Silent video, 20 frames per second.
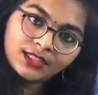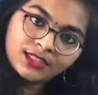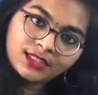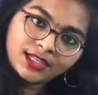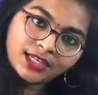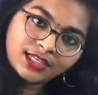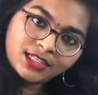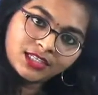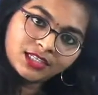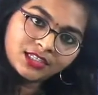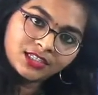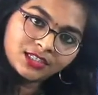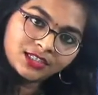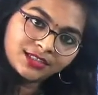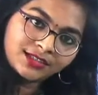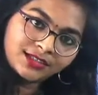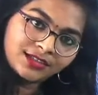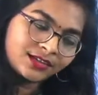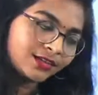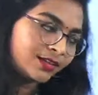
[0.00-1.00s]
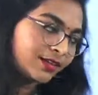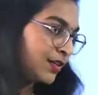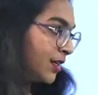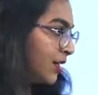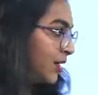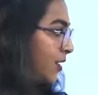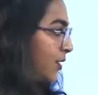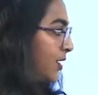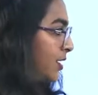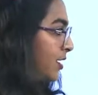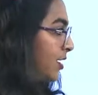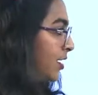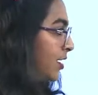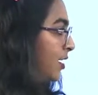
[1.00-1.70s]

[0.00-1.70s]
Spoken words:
right? Good.